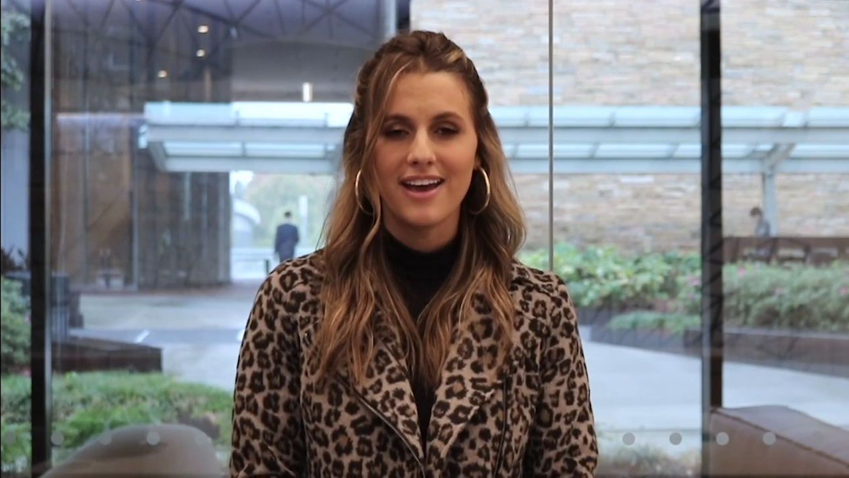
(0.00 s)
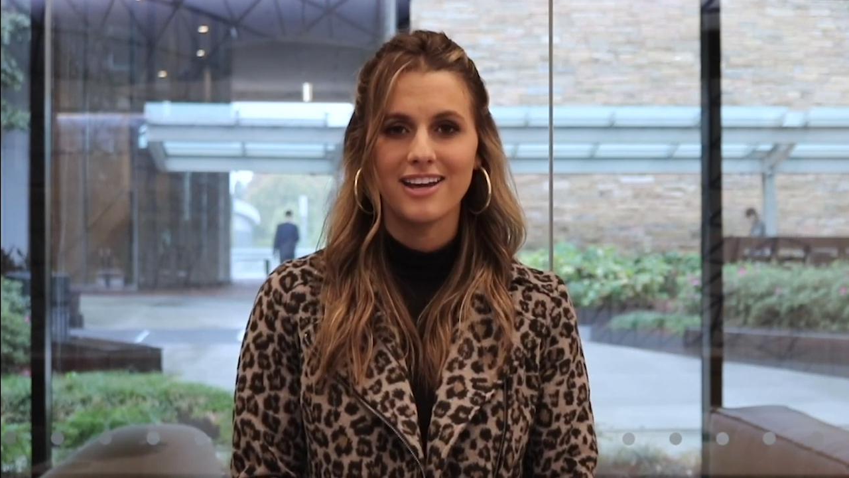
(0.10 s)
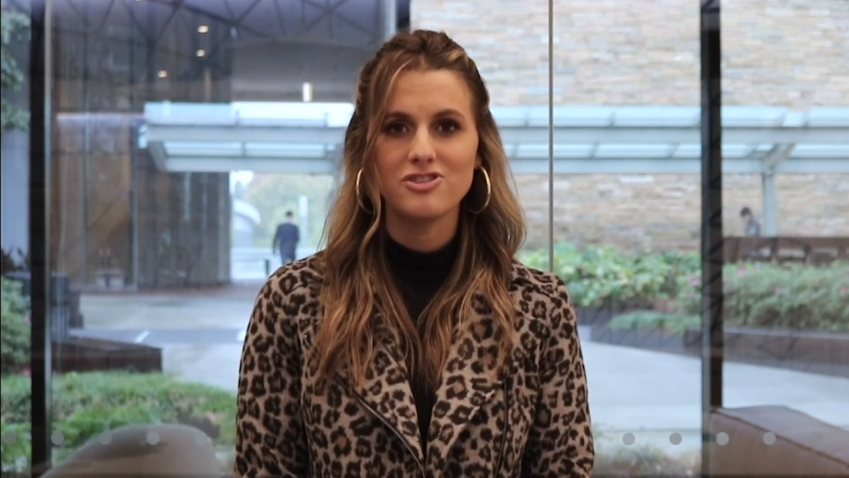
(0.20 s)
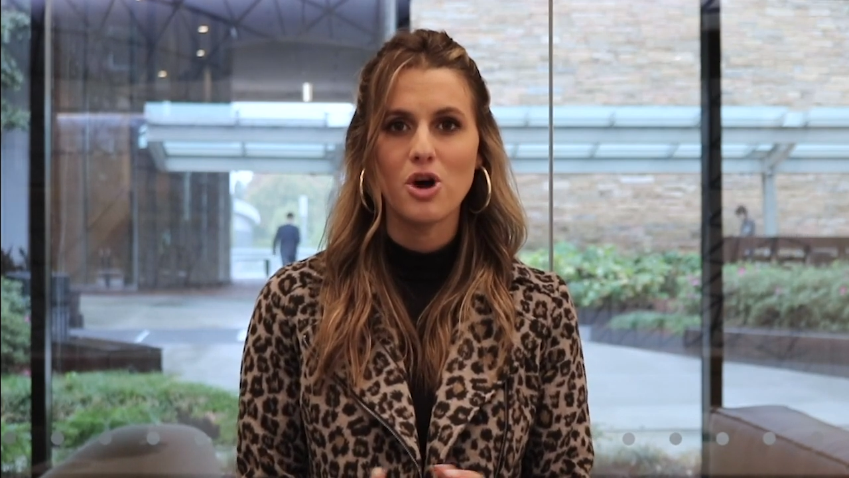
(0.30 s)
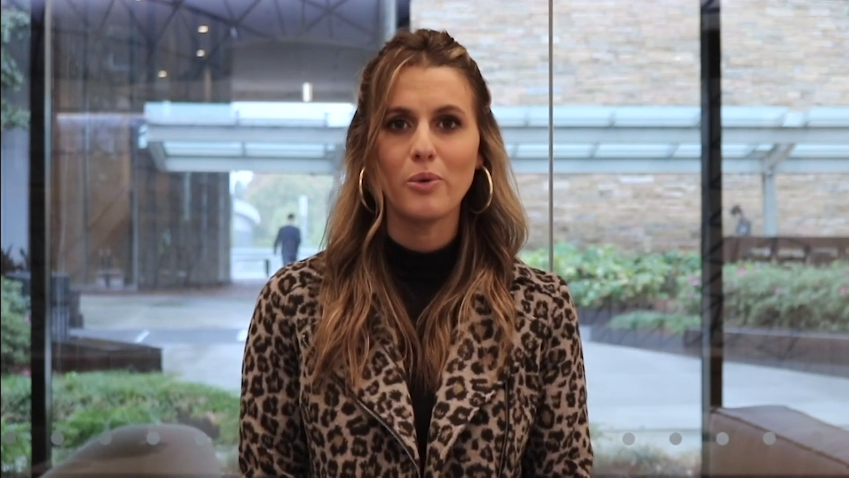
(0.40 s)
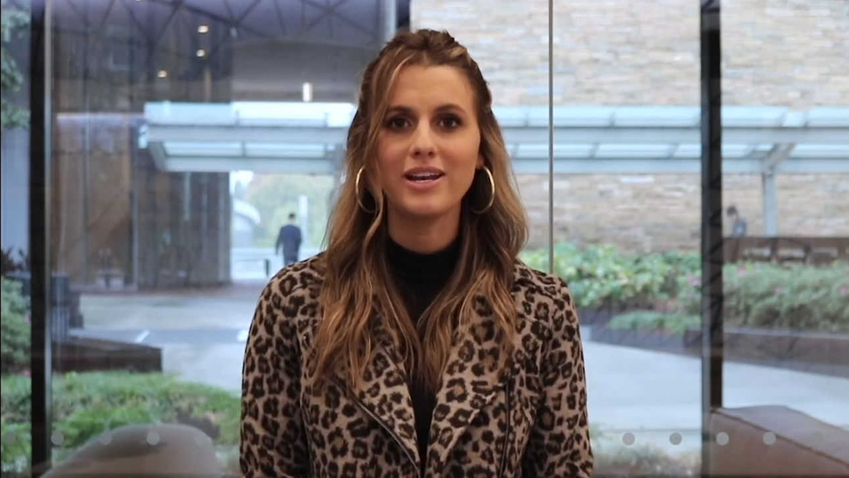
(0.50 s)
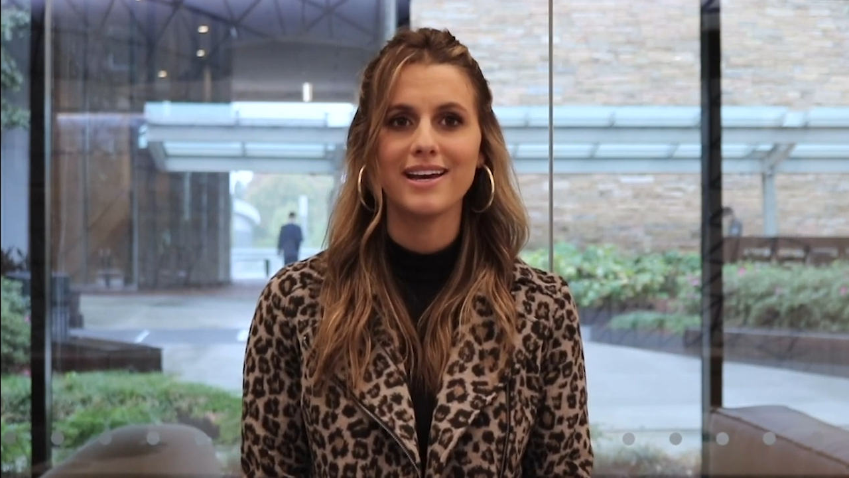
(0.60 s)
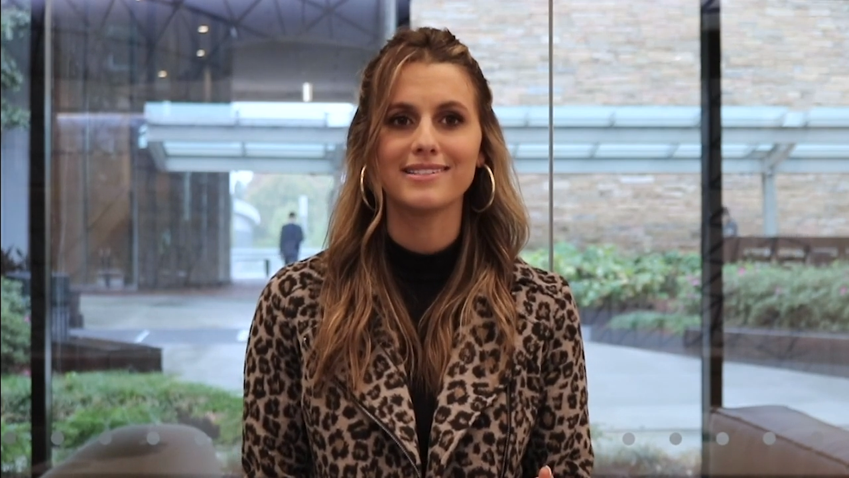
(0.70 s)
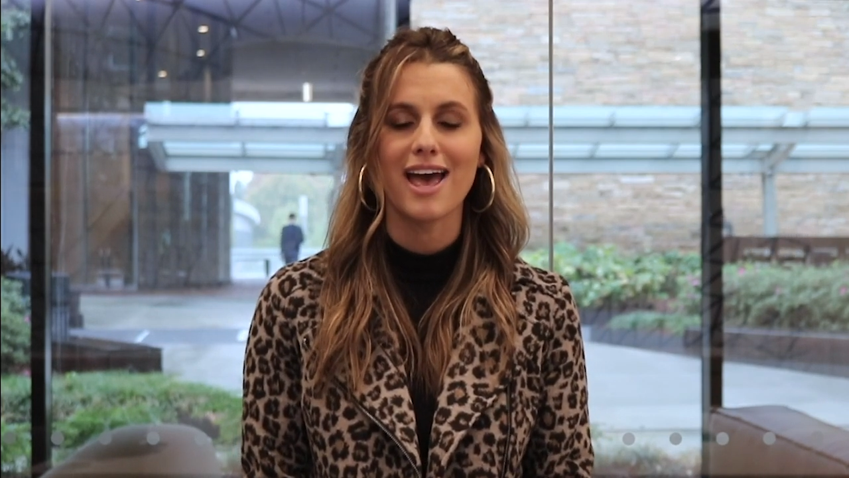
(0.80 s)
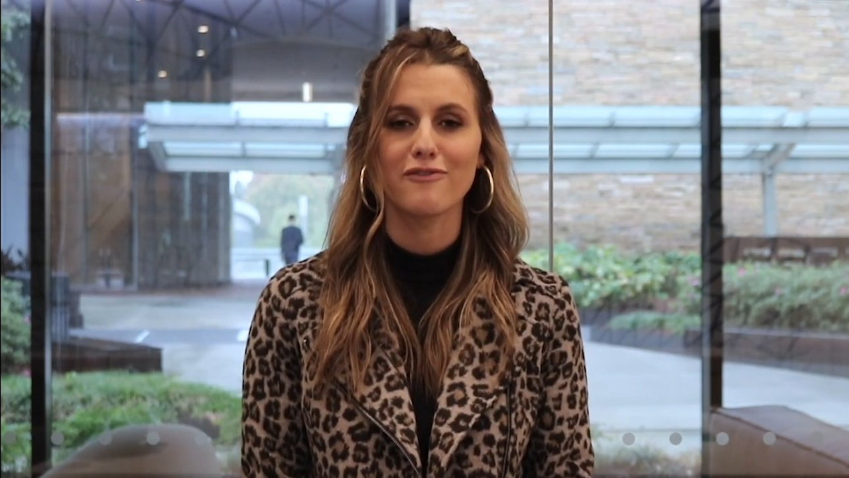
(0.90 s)
and no one
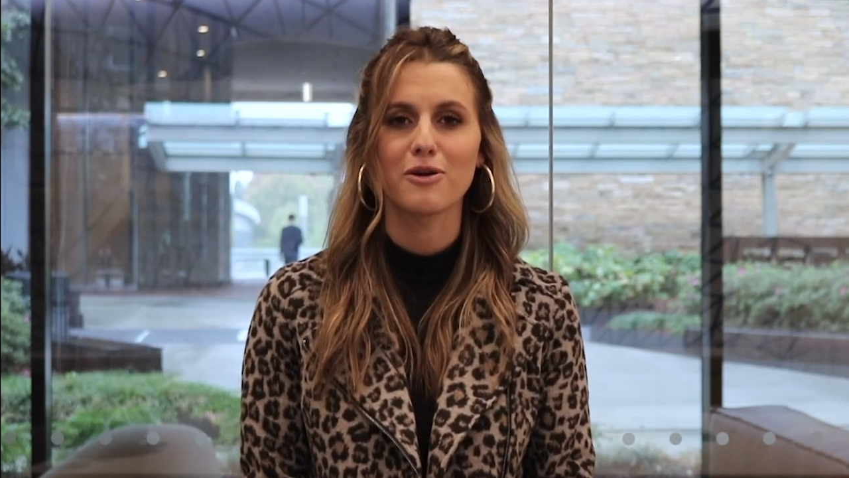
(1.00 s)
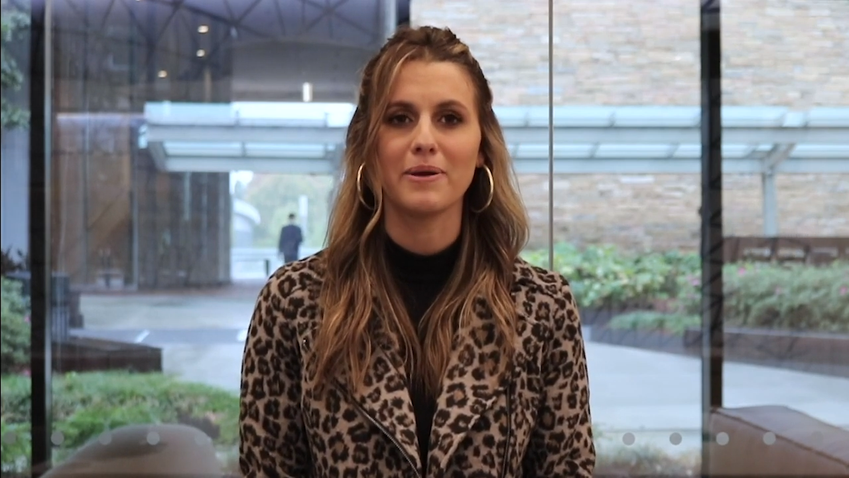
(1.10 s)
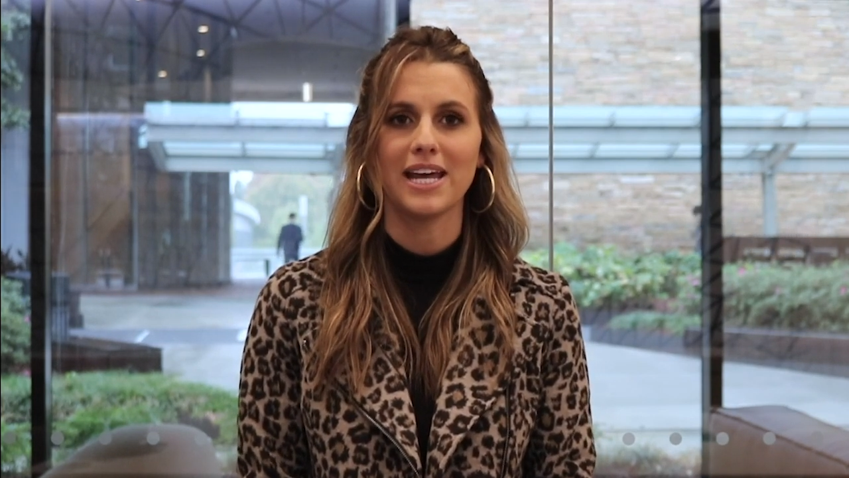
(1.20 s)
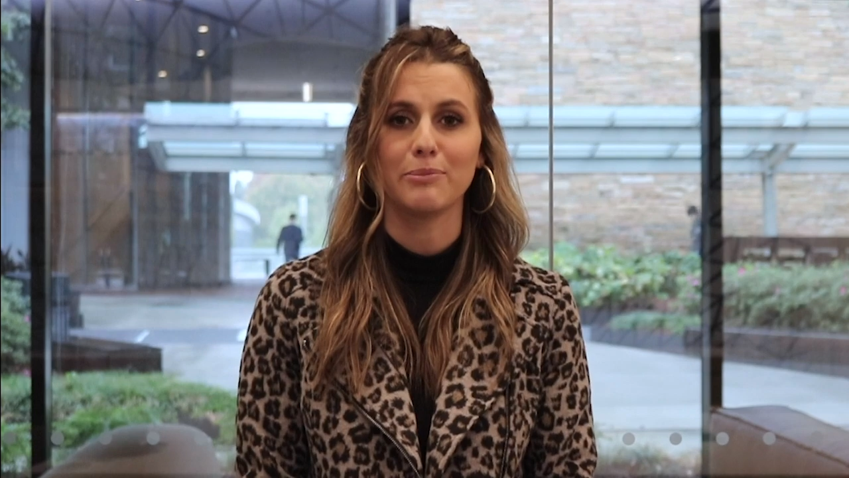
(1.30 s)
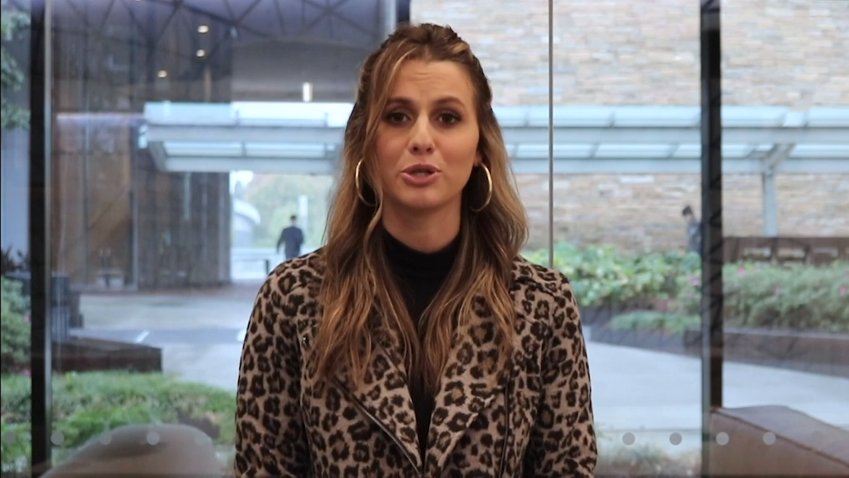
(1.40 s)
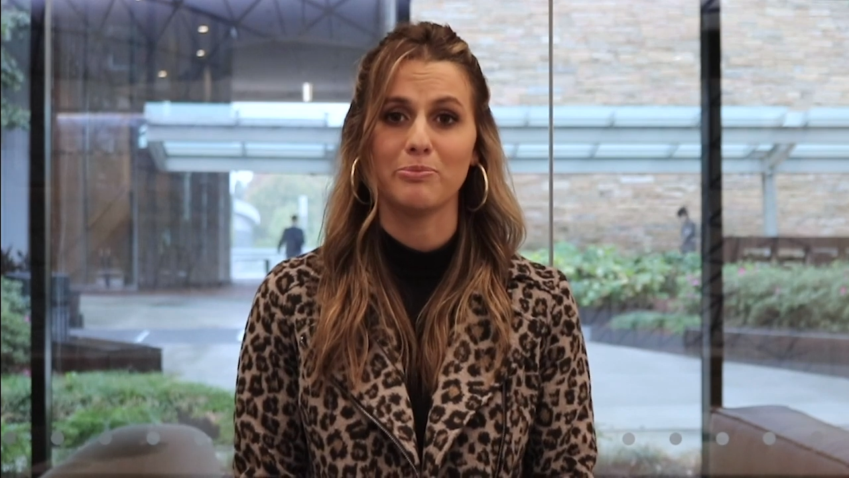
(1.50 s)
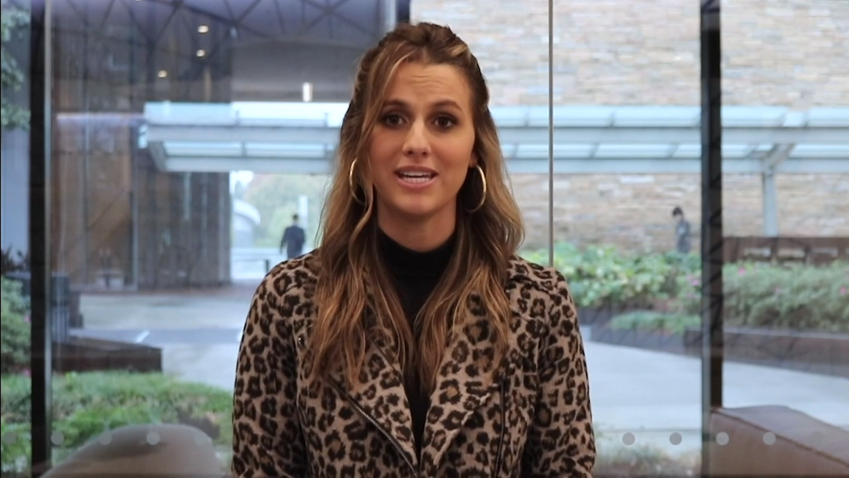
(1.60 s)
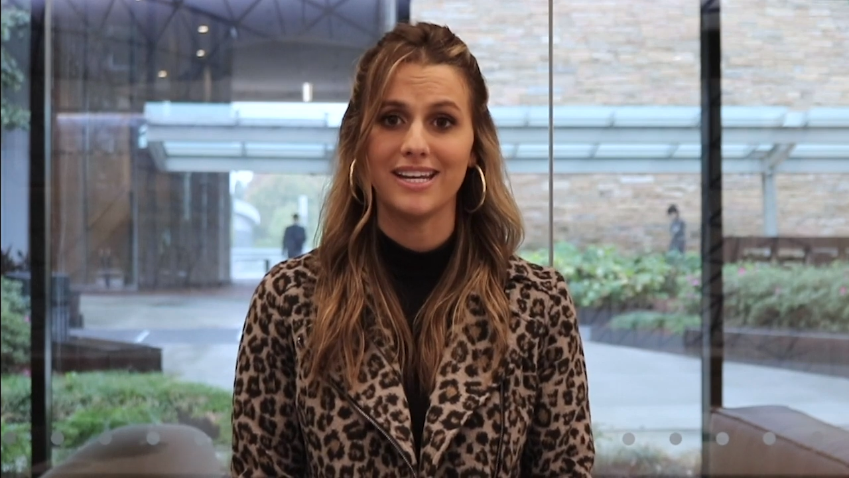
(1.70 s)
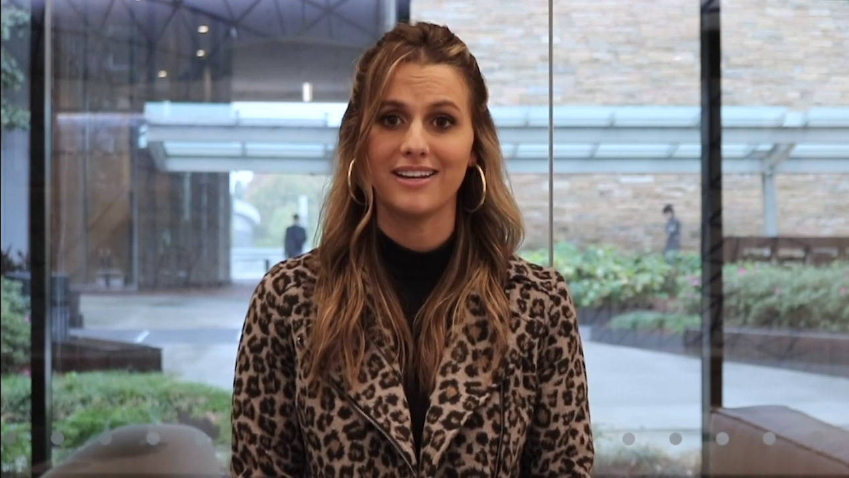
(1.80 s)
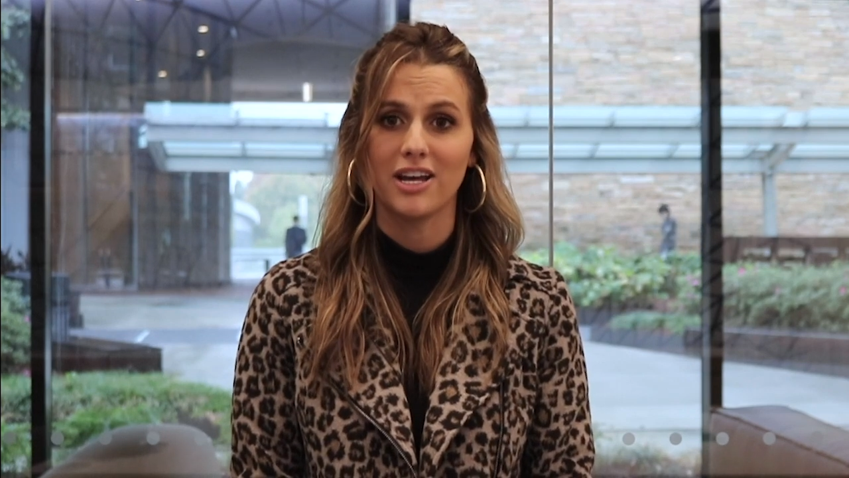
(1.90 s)
has ever been able to
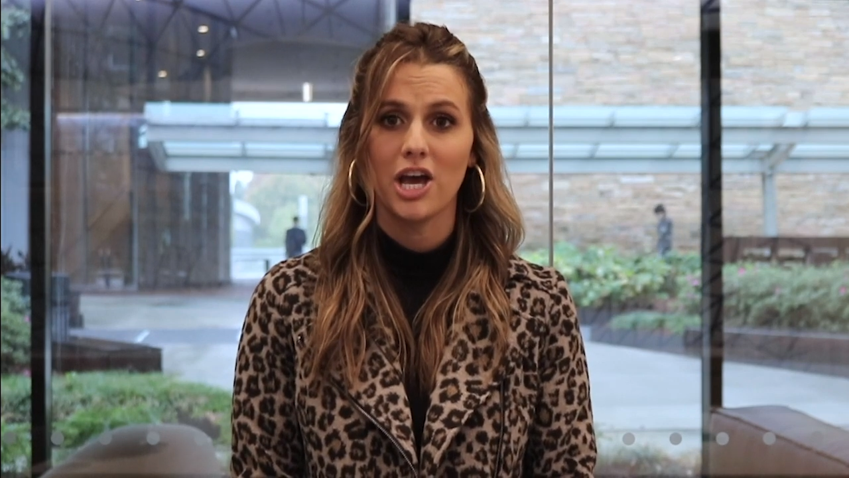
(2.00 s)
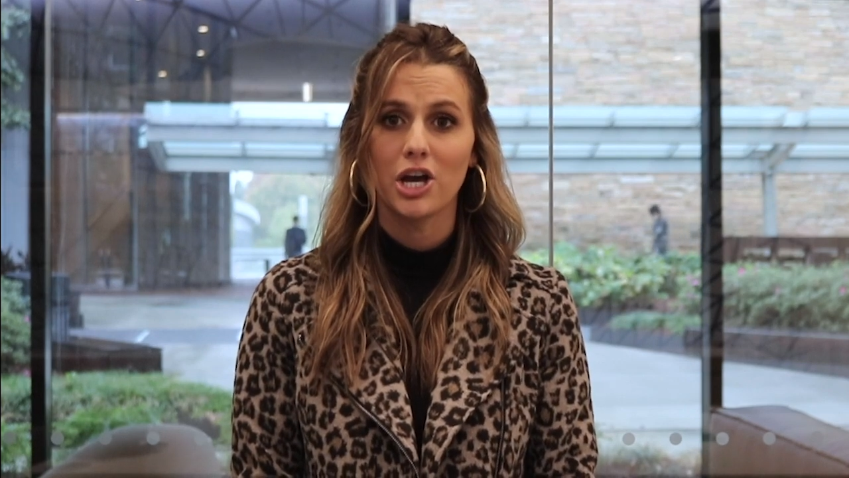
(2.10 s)
beat it.